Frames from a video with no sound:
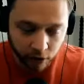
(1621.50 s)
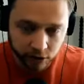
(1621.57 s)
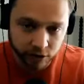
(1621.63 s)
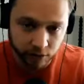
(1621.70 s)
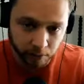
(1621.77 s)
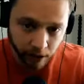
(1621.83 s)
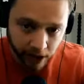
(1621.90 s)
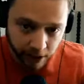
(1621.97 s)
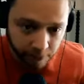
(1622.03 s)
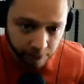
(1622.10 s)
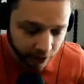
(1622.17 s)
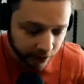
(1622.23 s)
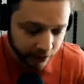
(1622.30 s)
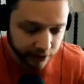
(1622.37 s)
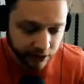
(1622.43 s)
onto my
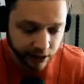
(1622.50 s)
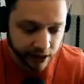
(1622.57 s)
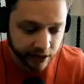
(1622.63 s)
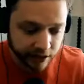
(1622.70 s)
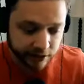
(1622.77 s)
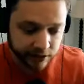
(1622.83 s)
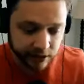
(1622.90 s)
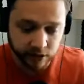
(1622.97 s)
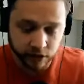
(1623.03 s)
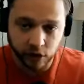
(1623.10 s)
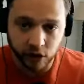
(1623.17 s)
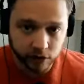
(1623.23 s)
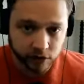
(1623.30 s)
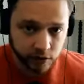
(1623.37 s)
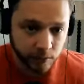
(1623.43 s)
podcast and
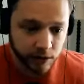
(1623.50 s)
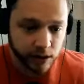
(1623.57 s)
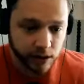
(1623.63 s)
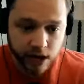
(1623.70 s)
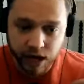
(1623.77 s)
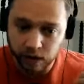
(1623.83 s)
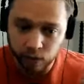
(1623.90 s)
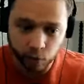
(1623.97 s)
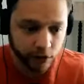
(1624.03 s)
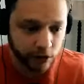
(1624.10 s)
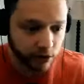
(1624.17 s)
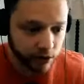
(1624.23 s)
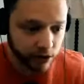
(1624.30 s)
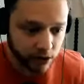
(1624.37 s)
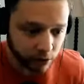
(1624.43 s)
talk to me, and we
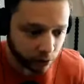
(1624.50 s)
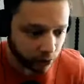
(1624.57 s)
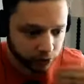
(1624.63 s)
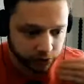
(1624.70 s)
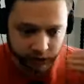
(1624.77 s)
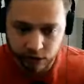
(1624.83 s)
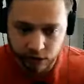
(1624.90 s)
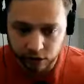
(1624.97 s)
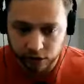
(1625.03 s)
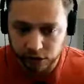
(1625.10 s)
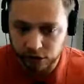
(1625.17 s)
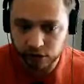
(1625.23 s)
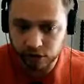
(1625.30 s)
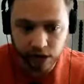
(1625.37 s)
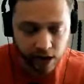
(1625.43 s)
are equals, and they're
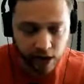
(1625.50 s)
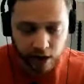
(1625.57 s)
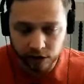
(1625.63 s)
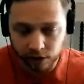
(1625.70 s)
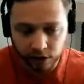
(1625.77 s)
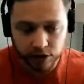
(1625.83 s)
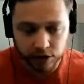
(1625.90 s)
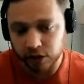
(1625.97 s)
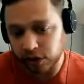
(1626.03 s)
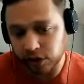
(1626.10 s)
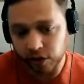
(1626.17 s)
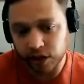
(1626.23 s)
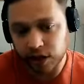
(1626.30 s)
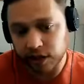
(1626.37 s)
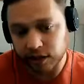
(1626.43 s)
cur- they're as
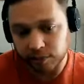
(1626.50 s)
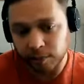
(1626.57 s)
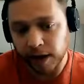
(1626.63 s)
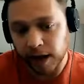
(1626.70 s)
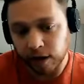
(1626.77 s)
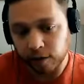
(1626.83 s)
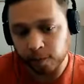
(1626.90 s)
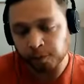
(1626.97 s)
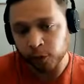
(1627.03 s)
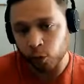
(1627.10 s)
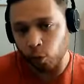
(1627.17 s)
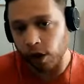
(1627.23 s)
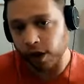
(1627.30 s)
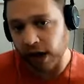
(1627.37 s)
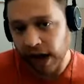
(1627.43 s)
curious about
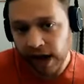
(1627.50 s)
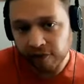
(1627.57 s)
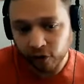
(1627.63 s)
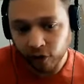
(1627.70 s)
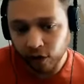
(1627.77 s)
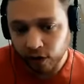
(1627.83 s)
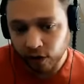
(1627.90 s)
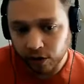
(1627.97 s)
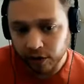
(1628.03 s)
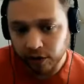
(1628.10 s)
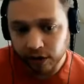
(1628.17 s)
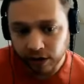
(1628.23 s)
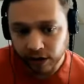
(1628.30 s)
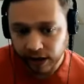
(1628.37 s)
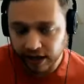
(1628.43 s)
what I've heard
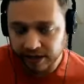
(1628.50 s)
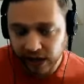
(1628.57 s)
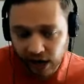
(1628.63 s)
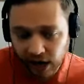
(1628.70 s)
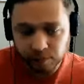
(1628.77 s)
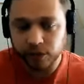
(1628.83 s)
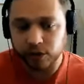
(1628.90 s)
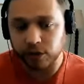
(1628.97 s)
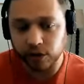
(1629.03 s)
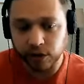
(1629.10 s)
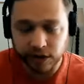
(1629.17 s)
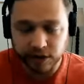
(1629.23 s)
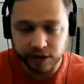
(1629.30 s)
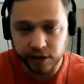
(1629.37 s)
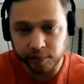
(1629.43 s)
as I'm
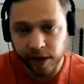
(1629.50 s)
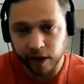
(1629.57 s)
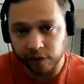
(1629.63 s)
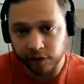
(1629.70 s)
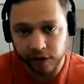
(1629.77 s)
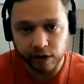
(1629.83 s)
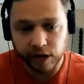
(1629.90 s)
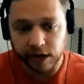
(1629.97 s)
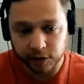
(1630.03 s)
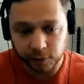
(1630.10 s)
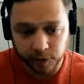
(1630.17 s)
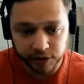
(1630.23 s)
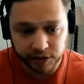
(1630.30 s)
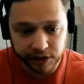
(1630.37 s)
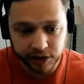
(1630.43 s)
curious about their
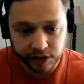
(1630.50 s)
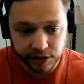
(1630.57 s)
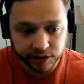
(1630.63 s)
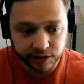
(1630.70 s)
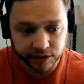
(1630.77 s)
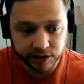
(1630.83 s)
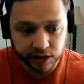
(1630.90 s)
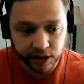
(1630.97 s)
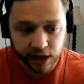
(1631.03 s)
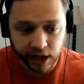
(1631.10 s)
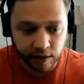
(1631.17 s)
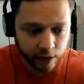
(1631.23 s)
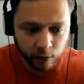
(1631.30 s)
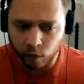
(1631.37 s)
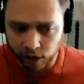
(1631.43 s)
expertise.
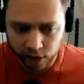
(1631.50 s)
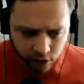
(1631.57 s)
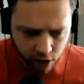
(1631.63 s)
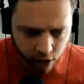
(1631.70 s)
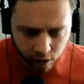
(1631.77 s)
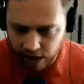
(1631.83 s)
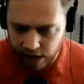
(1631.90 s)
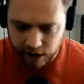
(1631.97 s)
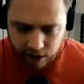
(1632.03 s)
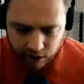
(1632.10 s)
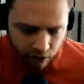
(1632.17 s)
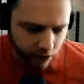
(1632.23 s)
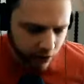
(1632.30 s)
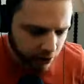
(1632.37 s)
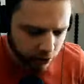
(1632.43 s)
And they want to know, hey, you
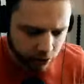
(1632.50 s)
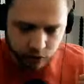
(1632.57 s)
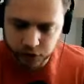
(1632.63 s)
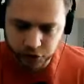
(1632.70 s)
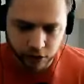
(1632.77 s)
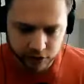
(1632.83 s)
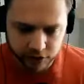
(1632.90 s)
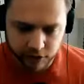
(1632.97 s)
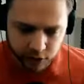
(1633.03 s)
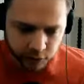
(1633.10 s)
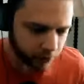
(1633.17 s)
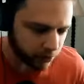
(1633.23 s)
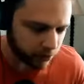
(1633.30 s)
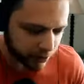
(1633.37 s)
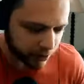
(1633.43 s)
know, I know you've talked to this
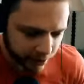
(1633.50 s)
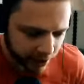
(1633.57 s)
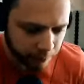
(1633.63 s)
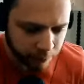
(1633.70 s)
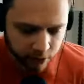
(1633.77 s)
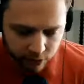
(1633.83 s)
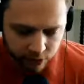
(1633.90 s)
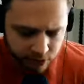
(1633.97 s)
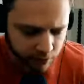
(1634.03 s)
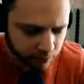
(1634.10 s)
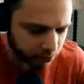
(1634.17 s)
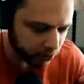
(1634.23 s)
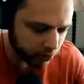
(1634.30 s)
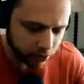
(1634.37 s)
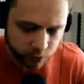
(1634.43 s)
person and that person. I'm
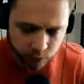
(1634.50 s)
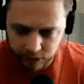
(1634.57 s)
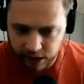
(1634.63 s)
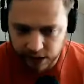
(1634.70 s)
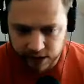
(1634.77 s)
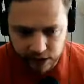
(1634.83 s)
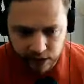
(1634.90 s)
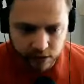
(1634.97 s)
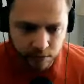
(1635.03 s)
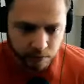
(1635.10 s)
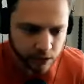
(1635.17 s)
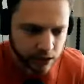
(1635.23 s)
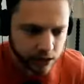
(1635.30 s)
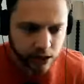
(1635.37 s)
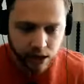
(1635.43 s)
curious what they said to
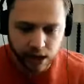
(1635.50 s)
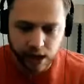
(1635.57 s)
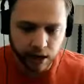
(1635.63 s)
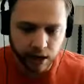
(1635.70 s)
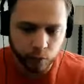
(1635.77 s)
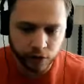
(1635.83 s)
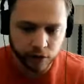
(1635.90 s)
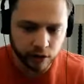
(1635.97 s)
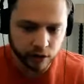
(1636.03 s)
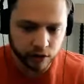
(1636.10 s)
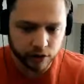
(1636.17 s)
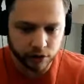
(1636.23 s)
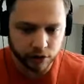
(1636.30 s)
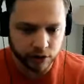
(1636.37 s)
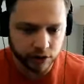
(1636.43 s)
me. And we are
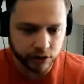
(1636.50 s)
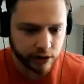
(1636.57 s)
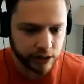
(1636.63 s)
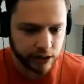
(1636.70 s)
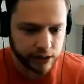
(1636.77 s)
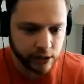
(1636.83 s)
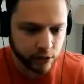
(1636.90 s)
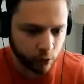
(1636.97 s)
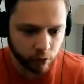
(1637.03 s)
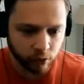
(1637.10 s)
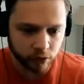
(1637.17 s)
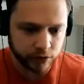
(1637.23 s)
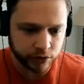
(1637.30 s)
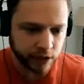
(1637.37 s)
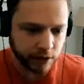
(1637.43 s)
just
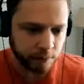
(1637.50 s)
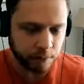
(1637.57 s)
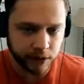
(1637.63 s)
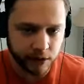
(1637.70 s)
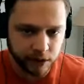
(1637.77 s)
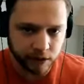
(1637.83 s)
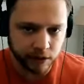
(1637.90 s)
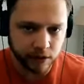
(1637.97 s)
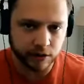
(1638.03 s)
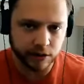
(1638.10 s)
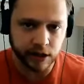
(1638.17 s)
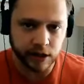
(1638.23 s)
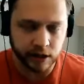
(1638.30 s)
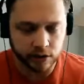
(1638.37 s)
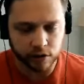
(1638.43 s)
equals and peers.
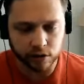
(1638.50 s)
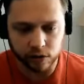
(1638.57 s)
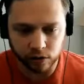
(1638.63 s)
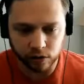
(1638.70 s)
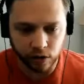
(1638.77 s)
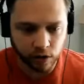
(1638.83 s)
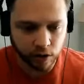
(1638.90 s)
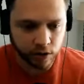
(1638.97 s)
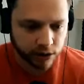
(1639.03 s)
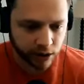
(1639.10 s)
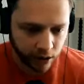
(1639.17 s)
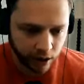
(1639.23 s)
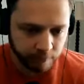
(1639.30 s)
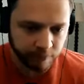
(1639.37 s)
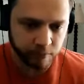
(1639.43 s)
And it took a long
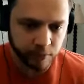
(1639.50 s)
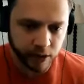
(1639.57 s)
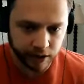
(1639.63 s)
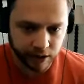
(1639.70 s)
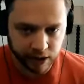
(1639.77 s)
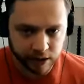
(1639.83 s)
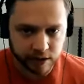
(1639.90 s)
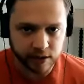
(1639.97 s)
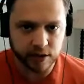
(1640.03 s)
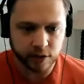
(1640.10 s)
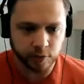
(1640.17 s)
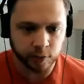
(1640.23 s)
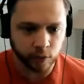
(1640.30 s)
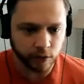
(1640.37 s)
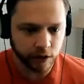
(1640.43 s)
time for me to get to this
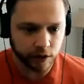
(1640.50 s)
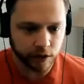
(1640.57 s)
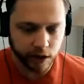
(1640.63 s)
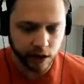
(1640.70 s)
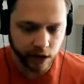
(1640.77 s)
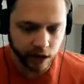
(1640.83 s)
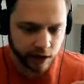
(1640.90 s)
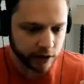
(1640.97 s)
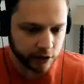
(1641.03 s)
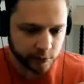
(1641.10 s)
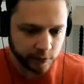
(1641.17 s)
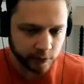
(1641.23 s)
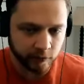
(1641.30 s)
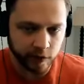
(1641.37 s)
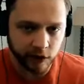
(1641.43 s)
point, and it has
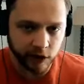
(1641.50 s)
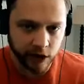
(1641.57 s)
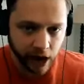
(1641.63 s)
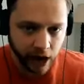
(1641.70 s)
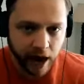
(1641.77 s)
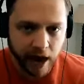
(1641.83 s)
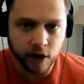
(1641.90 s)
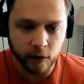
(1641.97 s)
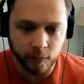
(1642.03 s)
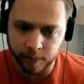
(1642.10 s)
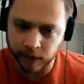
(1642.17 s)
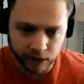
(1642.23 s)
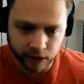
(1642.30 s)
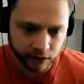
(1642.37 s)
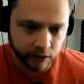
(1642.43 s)
been very eye
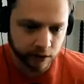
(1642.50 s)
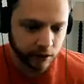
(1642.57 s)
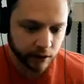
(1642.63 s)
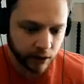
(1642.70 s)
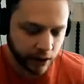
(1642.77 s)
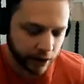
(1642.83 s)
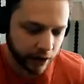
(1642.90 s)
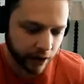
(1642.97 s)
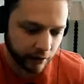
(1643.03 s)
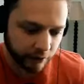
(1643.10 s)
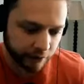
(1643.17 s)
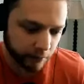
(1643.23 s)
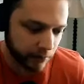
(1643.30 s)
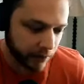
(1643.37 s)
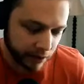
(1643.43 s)
opening uh,
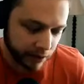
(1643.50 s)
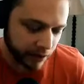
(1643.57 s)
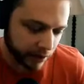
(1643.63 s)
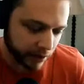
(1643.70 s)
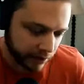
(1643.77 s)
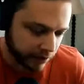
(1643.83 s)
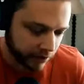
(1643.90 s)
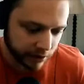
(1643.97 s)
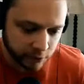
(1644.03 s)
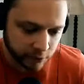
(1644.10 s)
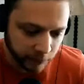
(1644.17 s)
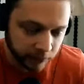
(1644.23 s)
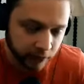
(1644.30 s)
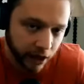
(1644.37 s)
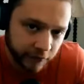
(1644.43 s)
for me. And it's it's
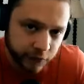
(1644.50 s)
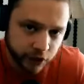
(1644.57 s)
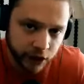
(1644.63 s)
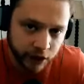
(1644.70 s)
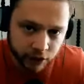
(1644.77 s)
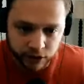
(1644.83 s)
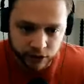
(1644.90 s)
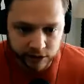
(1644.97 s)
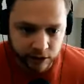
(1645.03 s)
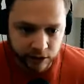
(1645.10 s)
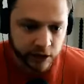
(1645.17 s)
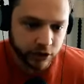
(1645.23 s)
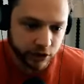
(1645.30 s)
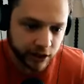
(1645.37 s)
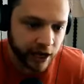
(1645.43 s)
been life changing to
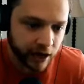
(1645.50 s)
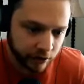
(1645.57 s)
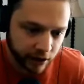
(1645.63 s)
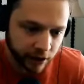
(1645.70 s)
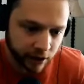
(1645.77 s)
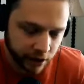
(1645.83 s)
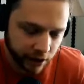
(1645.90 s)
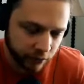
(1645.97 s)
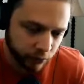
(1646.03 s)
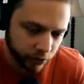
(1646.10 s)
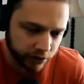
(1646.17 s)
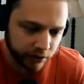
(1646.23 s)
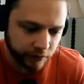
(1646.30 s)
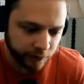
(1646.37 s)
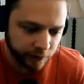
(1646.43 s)
niche down and, and
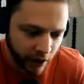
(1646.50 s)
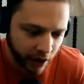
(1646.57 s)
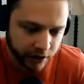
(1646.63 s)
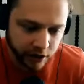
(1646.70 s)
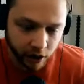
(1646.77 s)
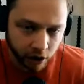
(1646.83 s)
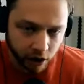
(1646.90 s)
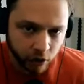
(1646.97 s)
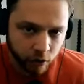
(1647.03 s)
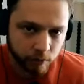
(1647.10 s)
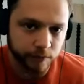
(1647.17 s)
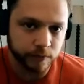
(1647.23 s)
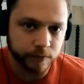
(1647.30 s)
really find a home.